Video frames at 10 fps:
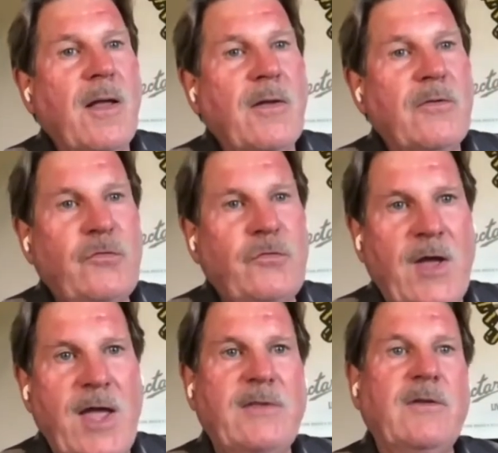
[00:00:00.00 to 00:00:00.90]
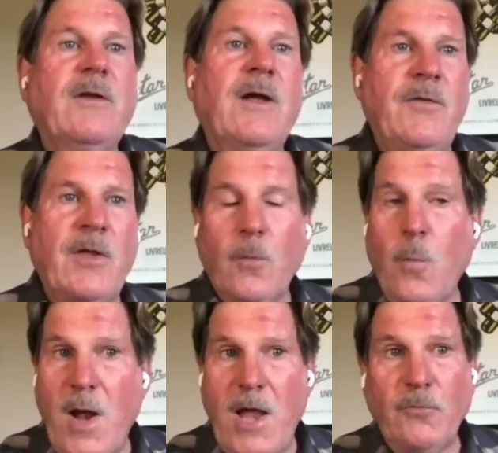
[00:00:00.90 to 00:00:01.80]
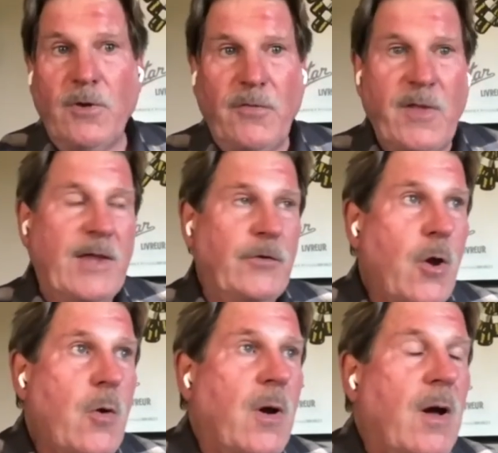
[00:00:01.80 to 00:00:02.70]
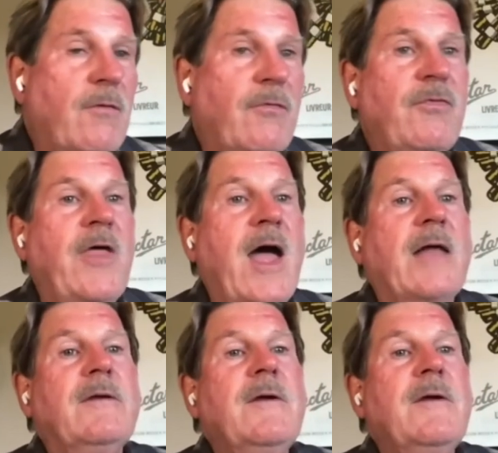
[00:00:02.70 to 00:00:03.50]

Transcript: cite another winery that I know of that